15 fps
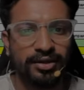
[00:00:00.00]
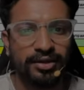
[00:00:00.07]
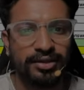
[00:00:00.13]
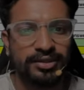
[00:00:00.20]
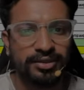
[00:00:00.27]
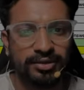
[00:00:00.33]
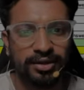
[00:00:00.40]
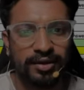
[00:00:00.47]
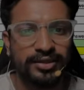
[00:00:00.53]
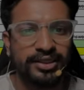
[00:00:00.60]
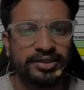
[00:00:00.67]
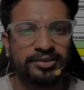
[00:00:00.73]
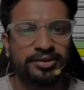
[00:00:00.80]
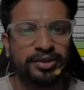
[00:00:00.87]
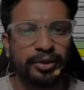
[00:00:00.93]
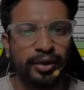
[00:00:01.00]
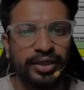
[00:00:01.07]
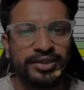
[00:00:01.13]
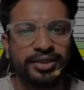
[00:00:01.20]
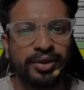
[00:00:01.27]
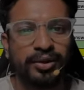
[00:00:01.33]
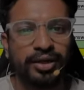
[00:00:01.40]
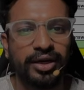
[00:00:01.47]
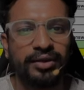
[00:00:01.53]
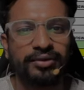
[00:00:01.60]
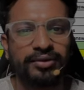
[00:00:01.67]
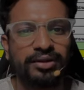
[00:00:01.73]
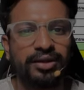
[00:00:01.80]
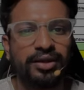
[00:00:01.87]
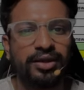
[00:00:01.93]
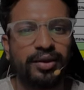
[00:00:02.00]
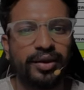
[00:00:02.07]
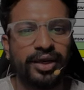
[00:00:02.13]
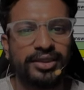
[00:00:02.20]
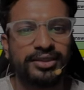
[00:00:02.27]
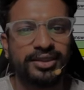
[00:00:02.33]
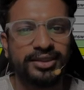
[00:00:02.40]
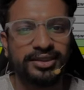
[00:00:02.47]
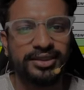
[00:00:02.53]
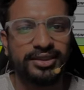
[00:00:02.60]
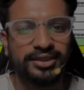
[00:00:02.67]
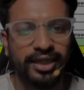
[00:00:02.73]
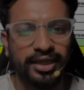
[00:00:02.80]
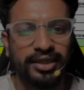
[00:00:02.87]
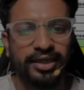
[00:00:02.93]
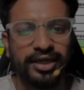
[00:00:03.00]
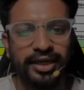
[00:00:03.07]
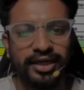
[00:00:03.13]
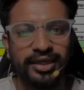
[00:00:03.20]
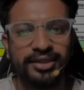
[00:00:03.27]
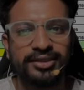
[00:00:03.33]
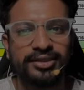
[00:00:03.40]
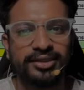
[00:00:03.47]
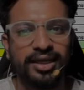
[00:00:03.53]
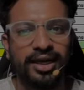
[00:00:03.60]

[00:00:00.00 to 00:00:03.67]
So I'll just slowly scroll down. You can just check the details,